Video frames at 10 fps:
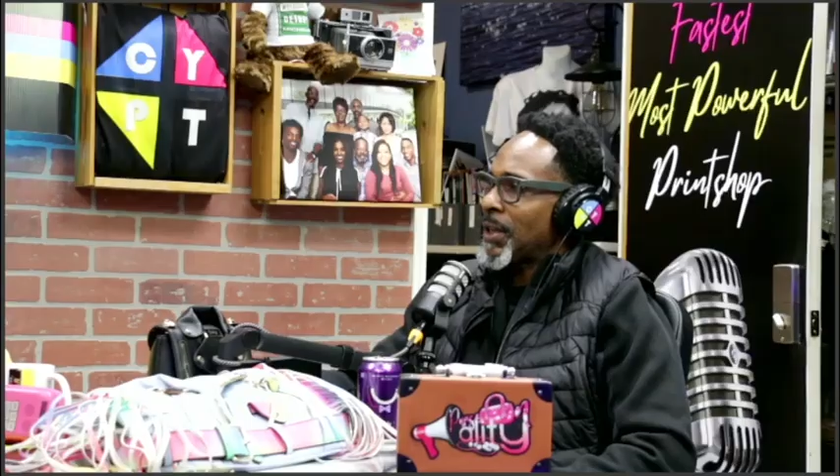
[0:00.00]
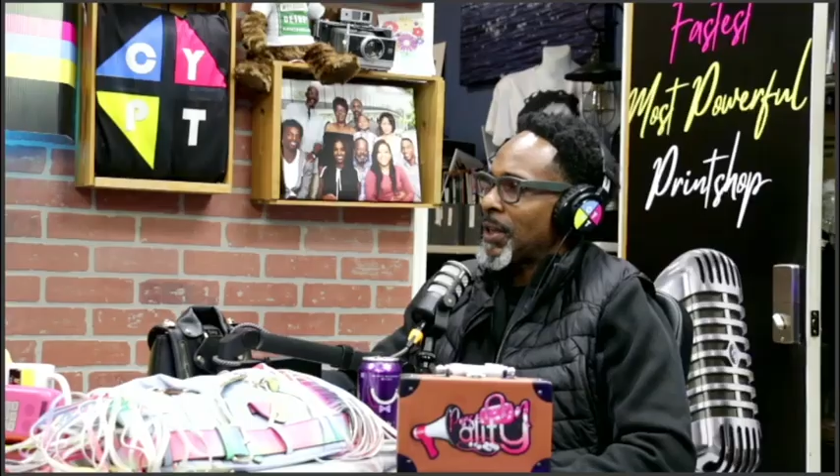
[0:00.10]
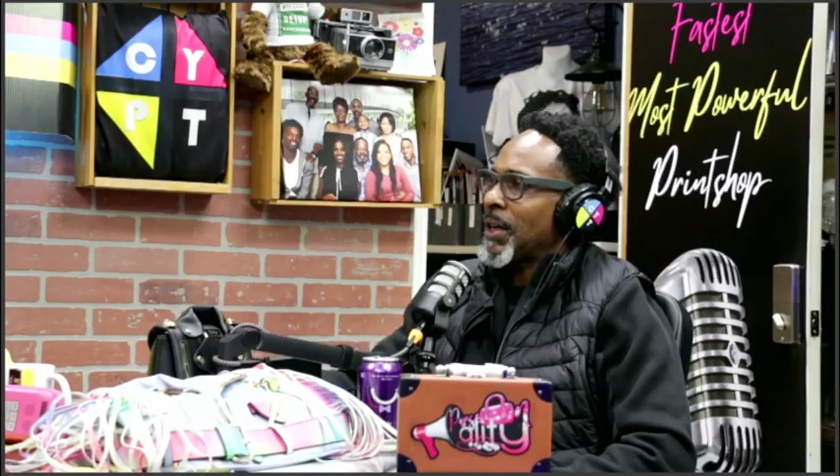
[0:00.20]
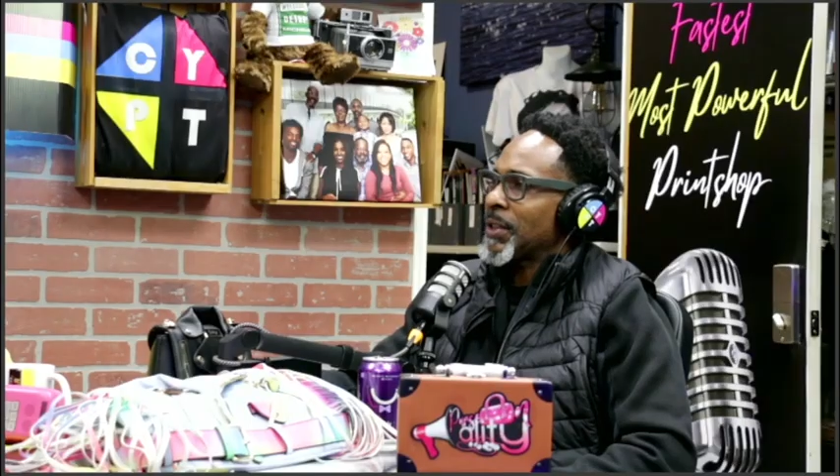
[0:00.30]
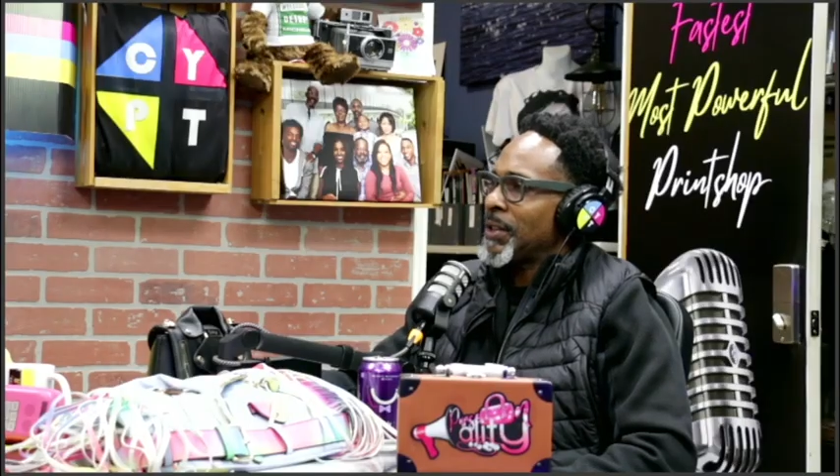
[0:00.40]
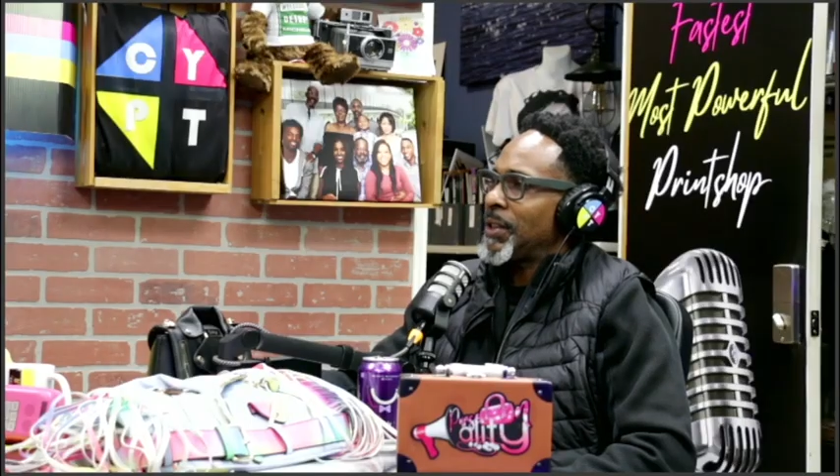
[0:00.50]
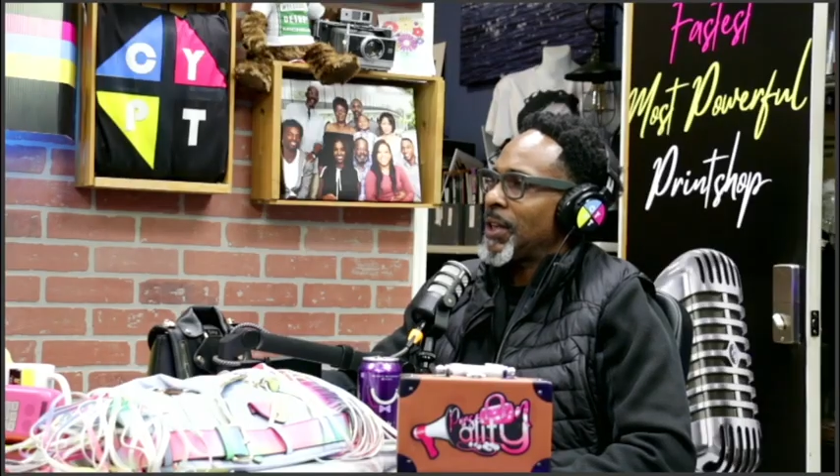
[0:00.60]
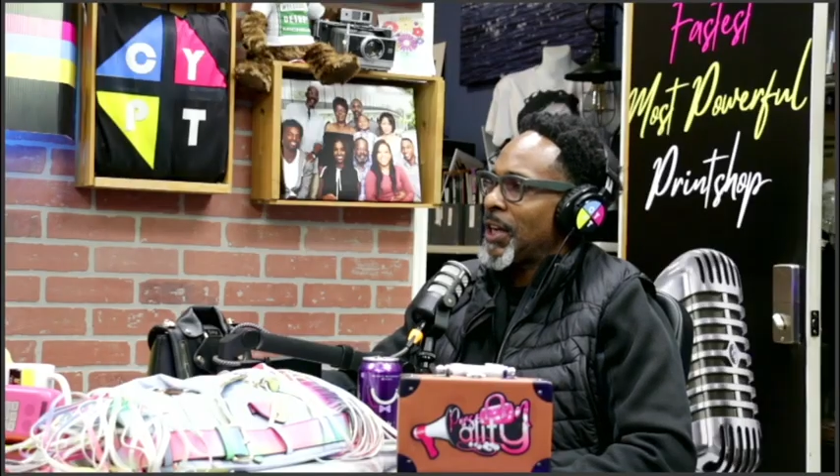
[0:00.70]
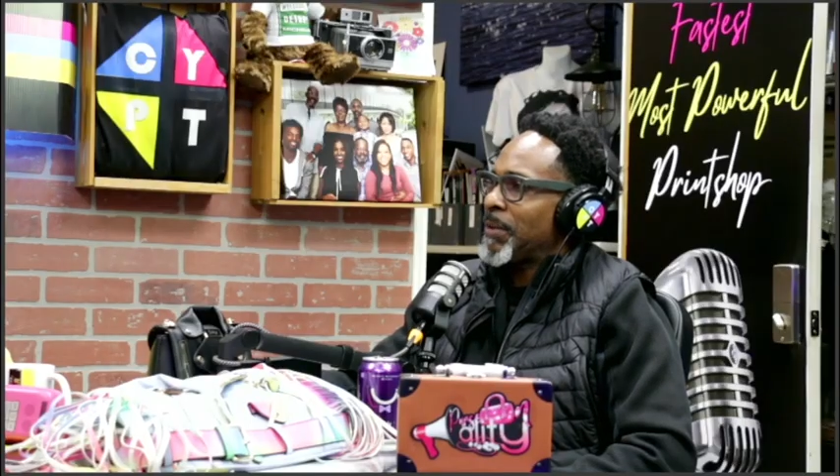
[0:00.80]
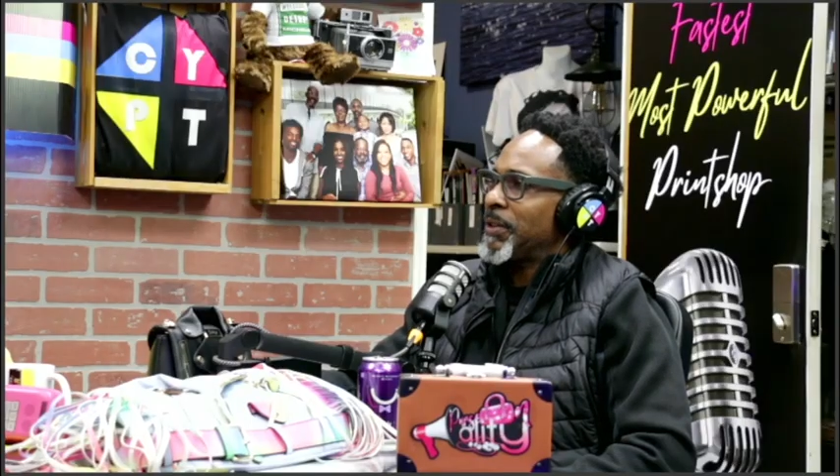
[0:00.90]
i can see that
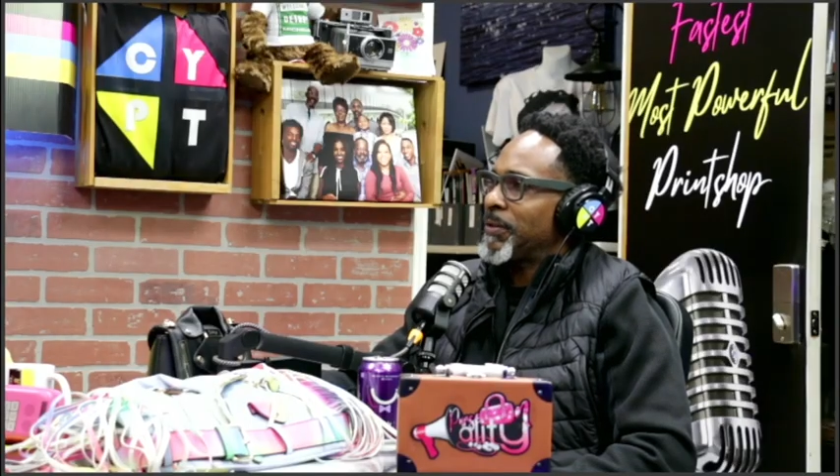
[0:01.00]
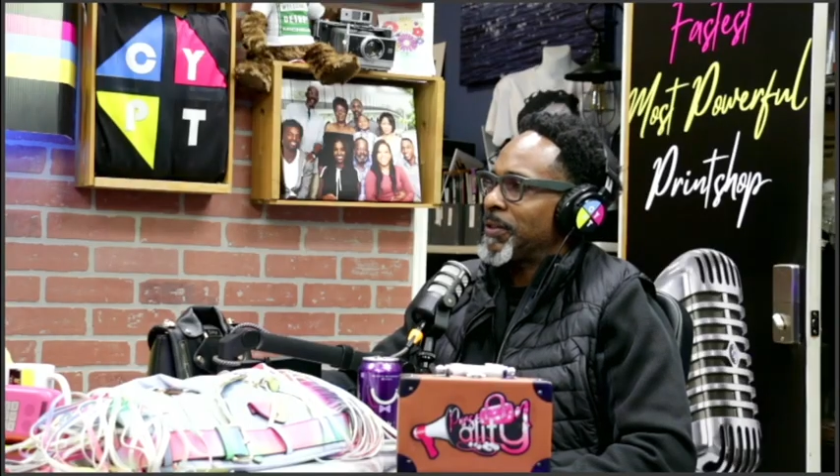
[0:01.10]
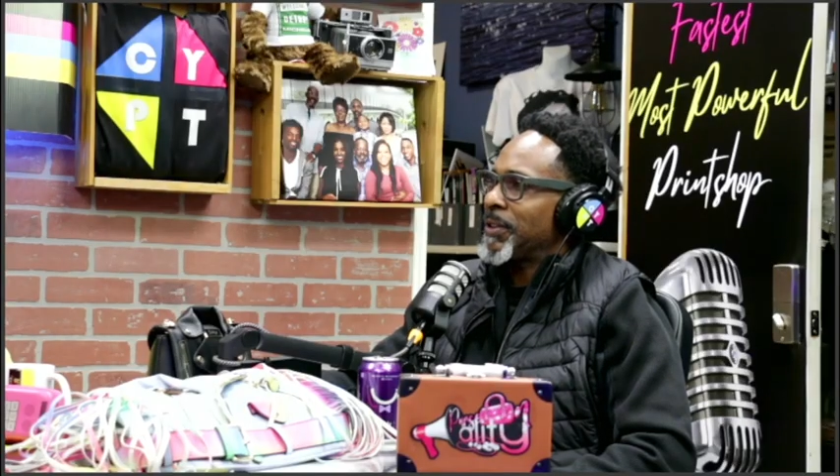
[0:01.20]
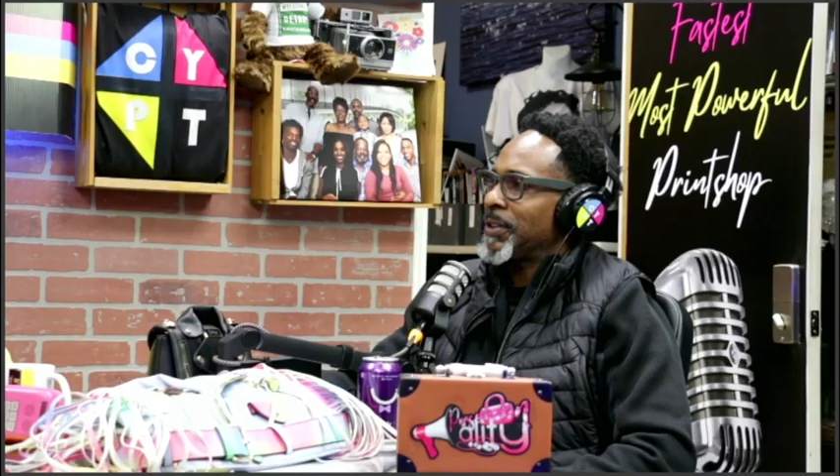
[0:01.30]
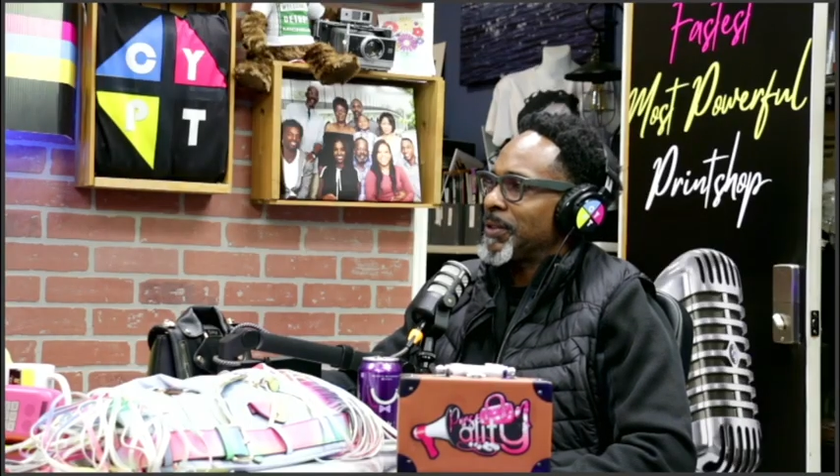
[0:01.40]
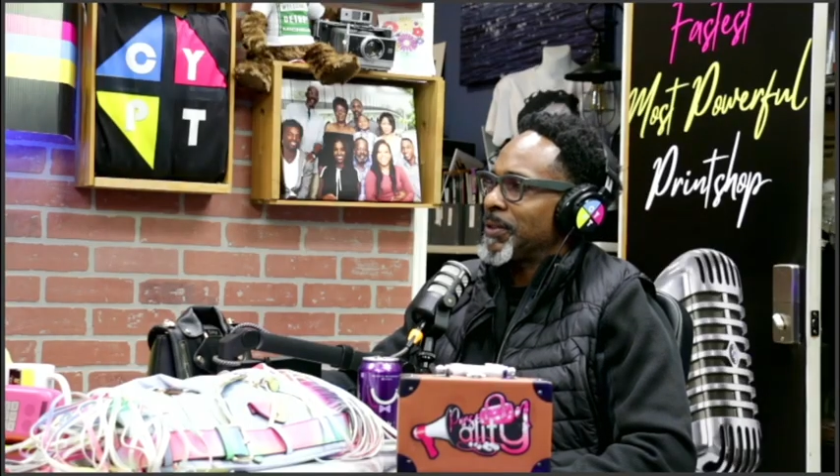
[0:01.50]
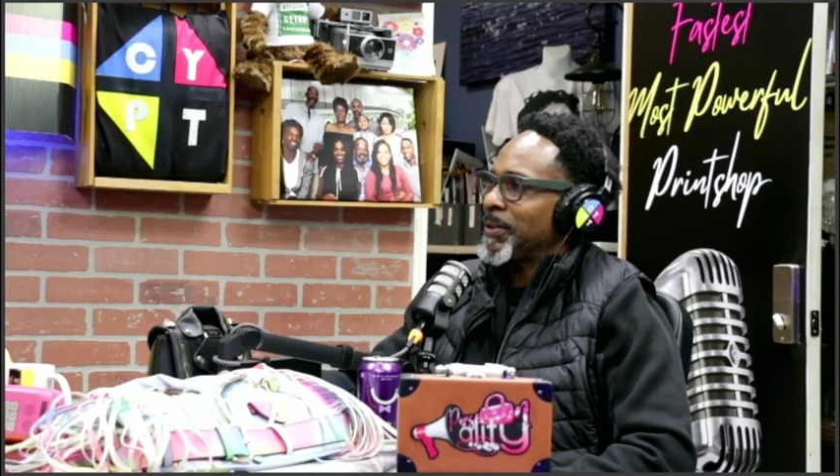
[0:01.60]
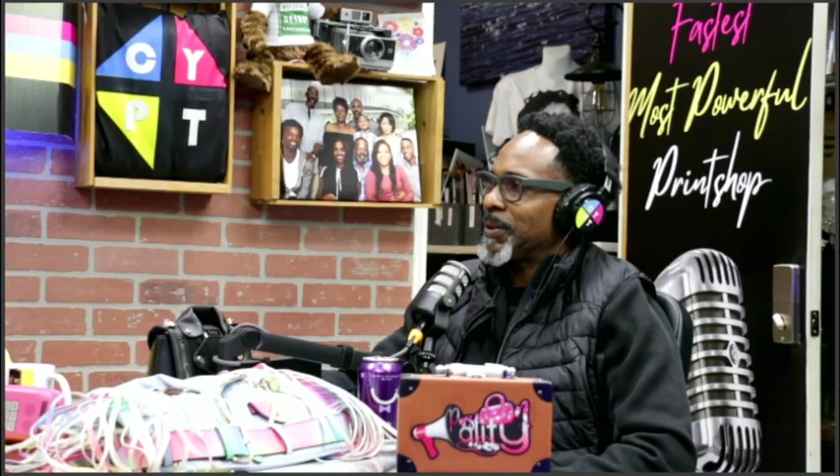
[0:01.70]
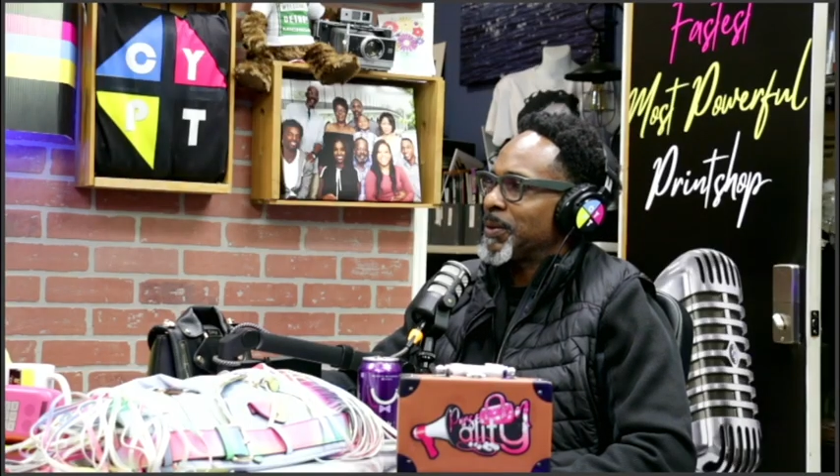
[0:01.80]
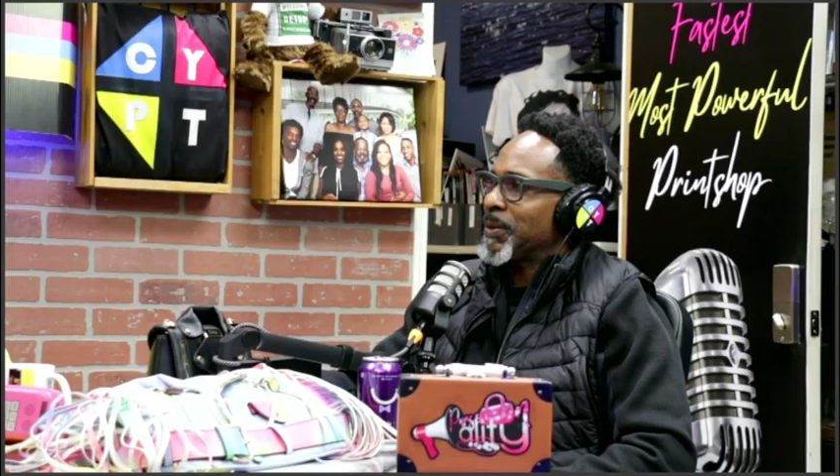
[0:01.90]
happening for you
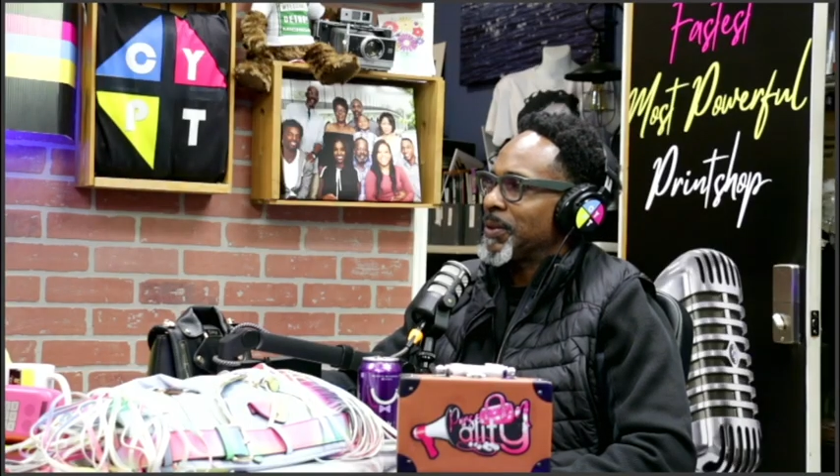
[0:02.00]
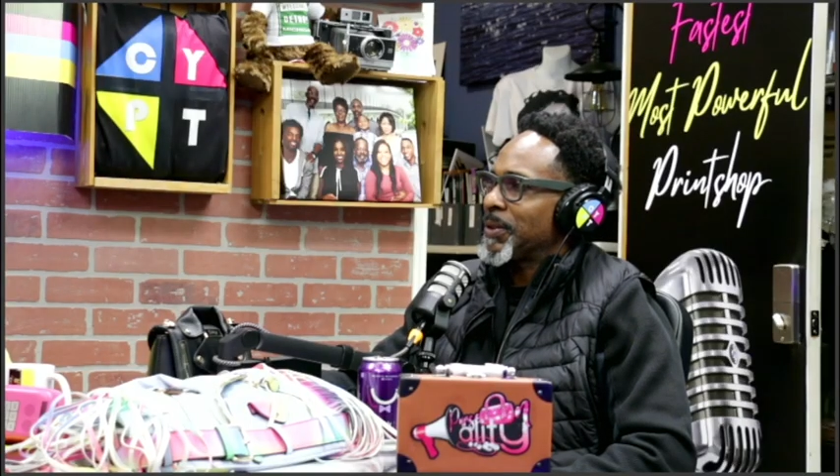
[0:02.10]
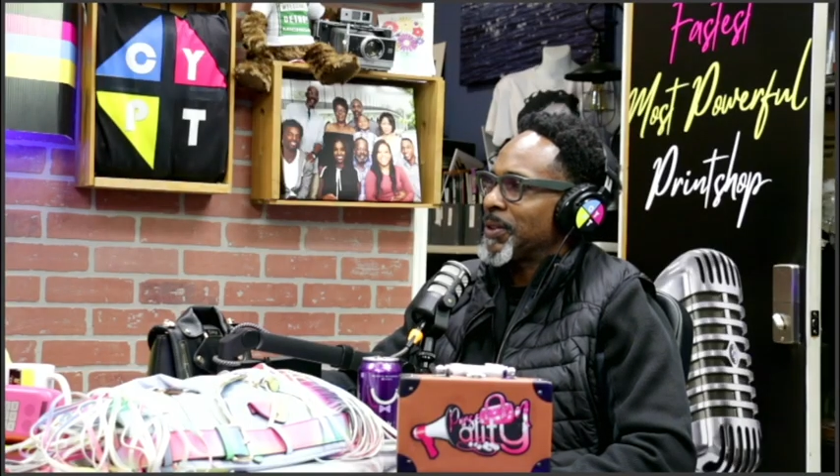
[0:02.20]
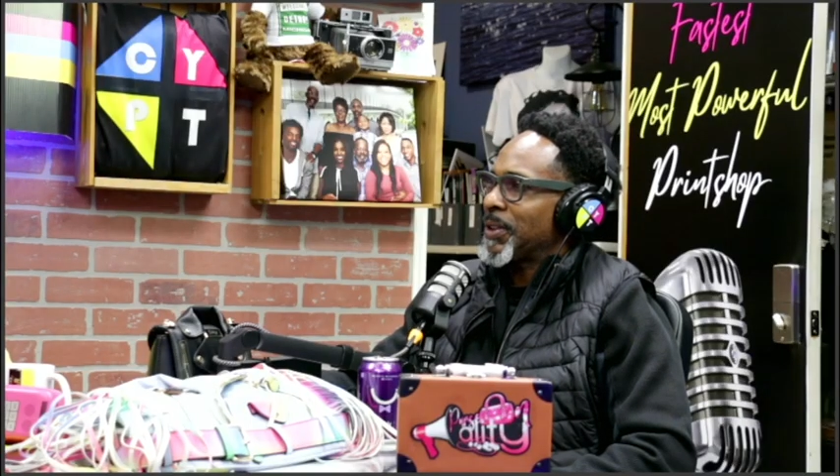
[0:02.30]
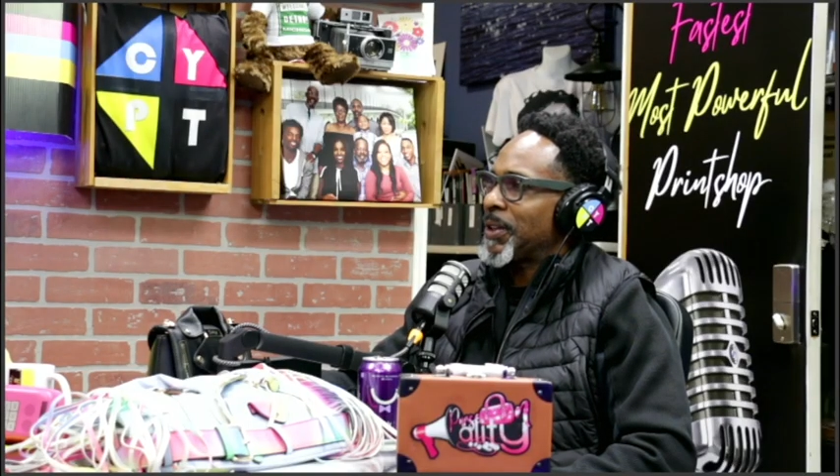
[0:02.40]
yeah yep